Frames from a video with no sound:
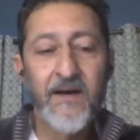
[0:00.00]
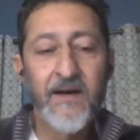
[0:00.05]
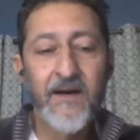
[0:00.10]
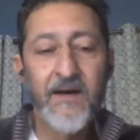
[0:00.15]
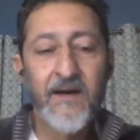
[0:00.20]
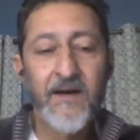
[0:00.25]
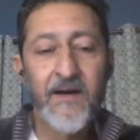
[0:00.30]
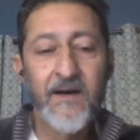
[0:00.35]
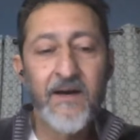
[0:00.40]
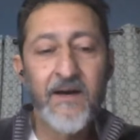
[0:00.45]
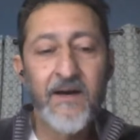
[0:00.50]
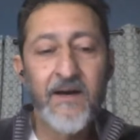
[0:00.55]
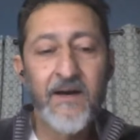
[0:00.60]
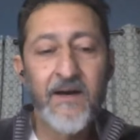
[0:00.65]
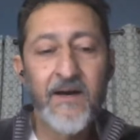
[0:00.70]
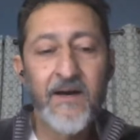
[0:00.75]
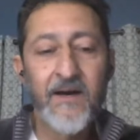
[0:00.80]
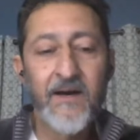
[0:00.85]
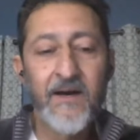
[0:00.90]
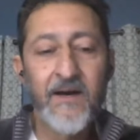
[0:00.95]
give
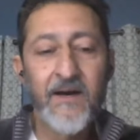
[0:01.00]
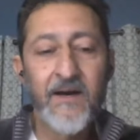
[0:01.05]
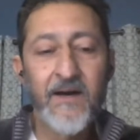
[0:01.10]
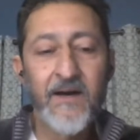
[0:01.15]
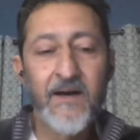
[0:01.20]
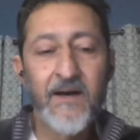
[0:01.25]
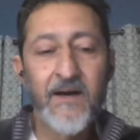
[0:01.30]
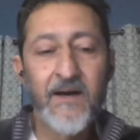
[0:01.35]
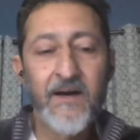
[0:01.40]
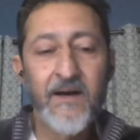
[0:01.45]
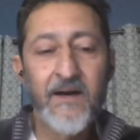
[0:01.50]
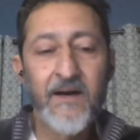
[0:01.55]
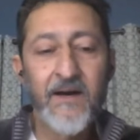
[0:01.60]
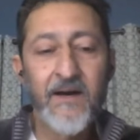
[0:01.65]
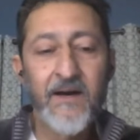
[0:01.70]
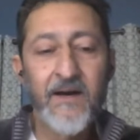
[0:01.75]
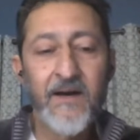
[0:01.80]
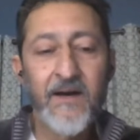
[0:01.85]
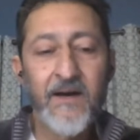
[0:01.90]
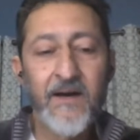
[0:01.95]
patients an
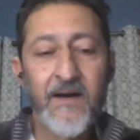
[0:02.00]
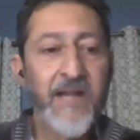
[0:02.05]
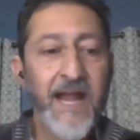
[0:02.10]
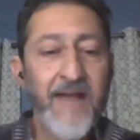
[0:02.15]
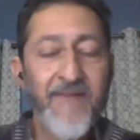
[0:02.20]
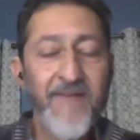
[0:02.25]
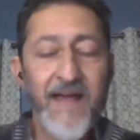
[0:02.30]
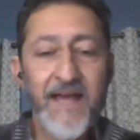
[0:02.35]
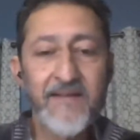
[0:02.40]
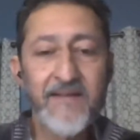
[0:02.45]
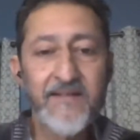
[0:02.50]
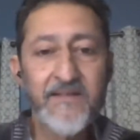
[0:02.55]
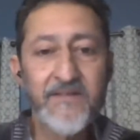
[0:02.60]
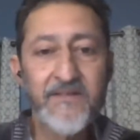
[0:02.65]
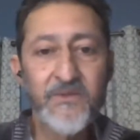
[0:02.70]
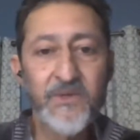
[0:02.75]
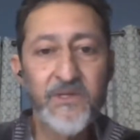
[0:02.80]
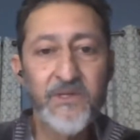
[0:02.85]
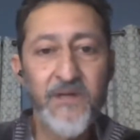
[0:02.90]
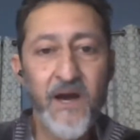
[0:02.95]
opportunity to have access
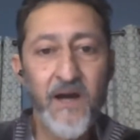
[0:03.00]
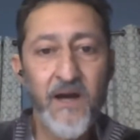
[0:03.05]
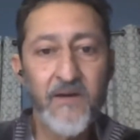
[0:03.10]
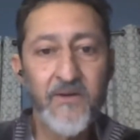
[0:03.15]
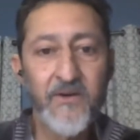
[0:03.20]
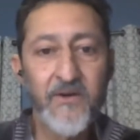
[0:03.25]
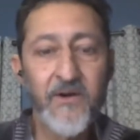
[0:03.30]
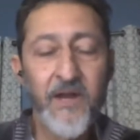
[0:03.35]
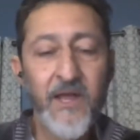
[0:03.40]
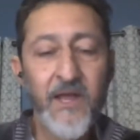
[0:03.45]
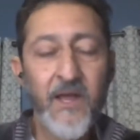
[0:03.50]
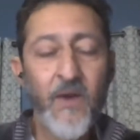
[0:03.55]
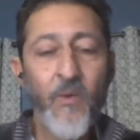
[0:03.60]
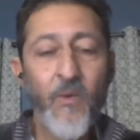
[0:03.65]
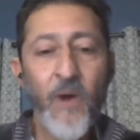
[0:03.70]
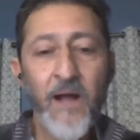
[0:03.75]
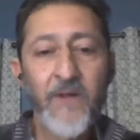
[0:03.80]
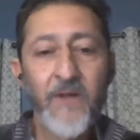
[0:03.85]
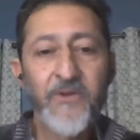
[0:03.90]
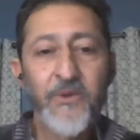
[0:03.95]
to a doctor
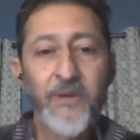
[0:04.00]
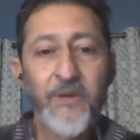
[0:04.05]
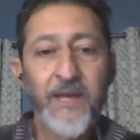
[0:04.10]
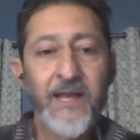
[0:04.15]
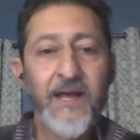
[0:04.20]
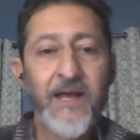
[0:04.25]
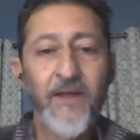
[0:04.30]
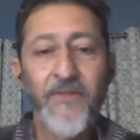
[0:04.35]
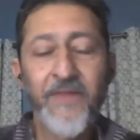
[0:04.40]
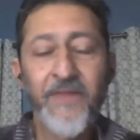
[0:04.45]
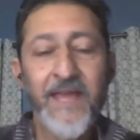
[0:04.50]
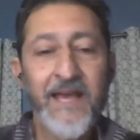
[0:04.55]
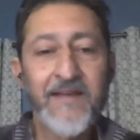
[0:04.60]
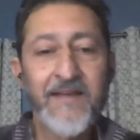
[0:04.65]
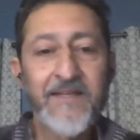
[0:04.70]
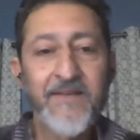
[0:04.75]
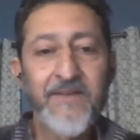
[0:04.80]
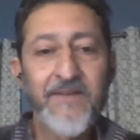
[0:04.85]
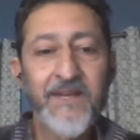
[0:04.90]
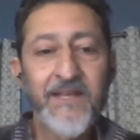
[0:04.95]
while doing a healthy
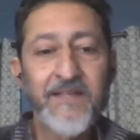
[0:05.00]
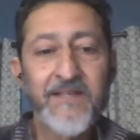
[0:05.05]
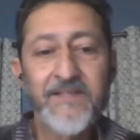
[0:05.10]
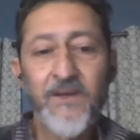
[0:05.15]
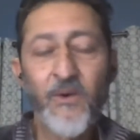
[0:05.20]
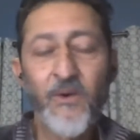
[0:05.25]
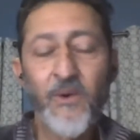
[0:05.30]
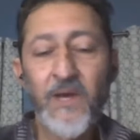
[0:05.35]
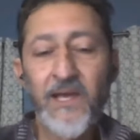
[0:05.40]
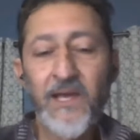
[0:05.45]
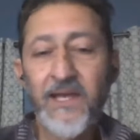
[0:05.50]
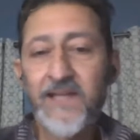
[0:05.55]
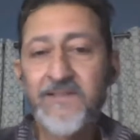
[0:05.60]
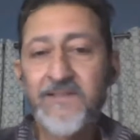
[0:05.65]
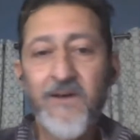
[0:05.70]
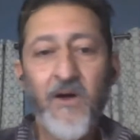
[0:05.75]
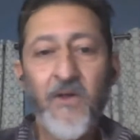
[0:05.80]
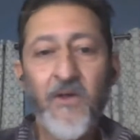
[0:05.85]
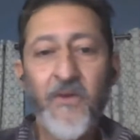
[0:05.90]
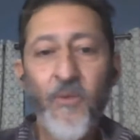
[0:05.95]
activity. So it's
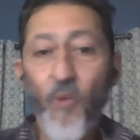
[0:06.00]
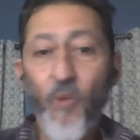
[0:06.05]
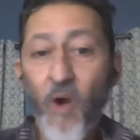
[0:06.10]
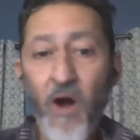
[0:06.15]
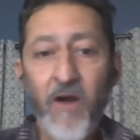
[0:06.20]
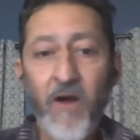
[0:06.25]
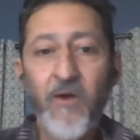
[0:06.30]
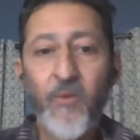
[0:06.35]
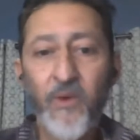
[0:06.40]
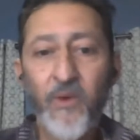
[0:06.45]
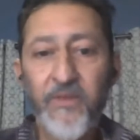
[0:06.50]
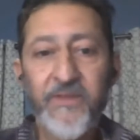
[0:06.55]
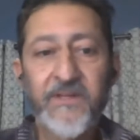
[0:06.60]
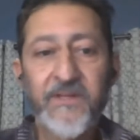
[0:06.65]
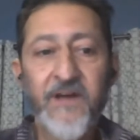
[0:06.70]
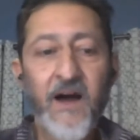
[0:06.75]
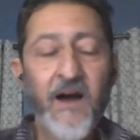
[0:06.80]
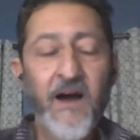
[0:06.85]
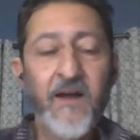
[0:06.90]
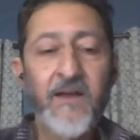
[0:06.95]
called Walk with a
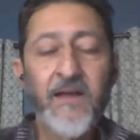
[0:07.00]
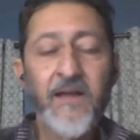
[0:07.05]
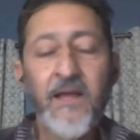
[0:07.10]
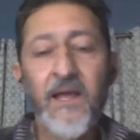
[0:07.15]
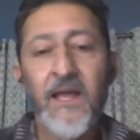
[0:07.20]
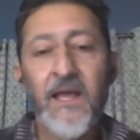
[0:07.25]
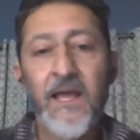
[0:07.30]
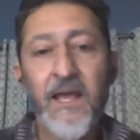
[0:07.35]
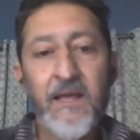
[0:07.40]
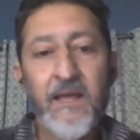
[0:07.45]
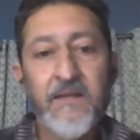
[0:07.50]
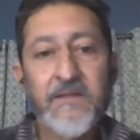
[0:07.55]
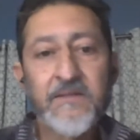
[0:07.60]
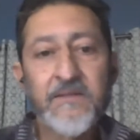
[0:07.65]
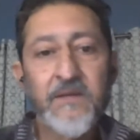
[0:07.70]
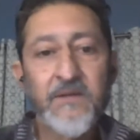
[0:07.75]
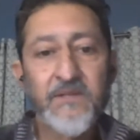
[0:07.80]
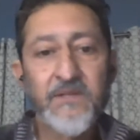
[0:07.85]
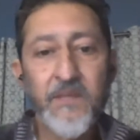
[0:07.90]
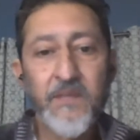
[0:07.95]
Doc. And
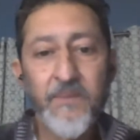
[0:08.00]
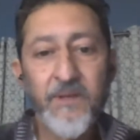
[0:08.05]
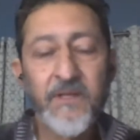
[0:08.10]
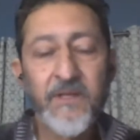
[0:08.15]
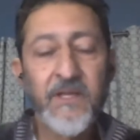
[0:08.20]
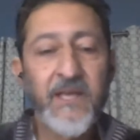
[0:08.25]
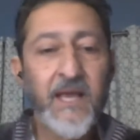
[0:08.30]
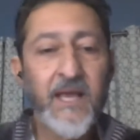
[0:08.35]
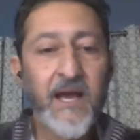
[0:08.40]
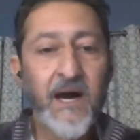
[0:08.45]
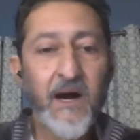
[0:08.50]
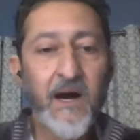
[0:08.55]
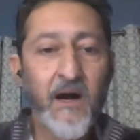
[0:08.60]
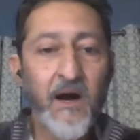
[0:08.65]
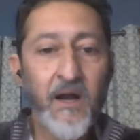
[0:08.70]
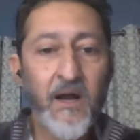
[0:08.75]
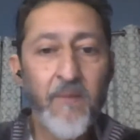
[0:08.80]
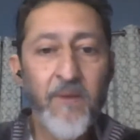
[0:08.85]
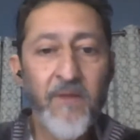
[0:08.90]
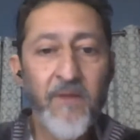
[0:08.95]
typically
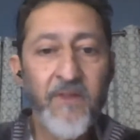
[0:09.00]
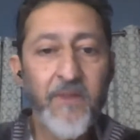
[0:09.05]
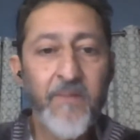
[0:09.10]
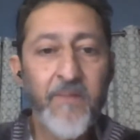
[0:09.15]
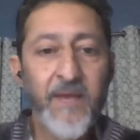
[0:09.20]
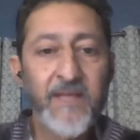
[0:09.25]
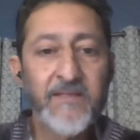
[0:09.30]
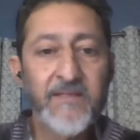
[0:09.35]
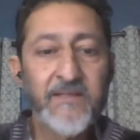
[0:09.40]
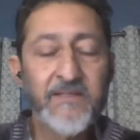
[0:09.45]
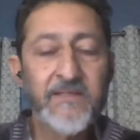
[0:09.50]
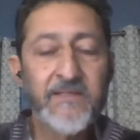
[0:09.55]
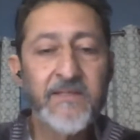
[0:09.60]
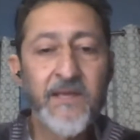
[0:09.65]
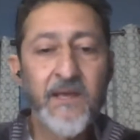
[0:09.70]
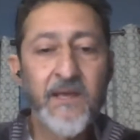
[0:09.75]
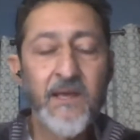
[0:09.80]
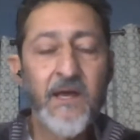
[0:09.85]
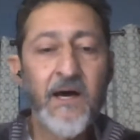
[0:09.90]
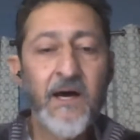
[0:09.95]
on a monthly basis,
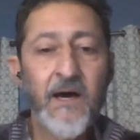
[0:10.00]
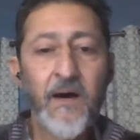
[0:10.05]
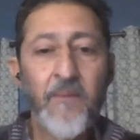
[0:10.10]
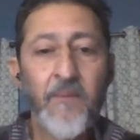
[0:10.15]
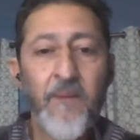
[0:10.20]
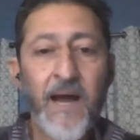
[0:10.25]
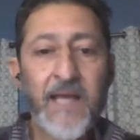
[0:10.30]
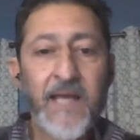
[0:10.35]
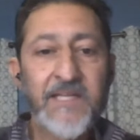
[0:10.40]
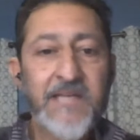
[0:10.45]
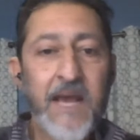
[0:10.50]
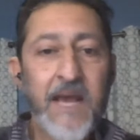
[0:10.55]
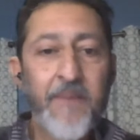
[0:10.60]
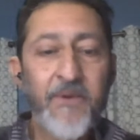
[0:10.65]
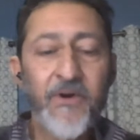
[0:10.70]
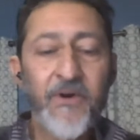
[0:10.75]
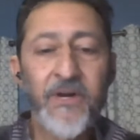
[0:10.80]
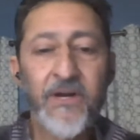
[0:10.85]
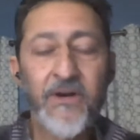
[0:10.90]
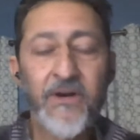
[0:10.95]
my
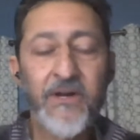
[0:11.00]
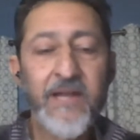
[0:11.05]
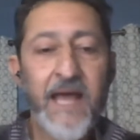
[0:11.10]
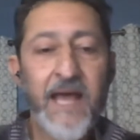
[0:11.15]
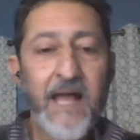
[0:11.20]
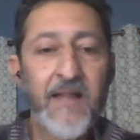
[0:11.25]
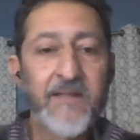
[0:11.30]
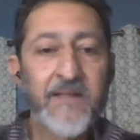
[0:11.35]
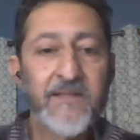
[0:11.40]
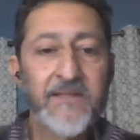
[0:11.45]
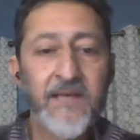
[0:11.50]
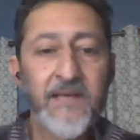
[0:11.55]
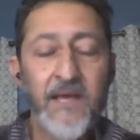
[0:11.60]
chapter here in Dallas,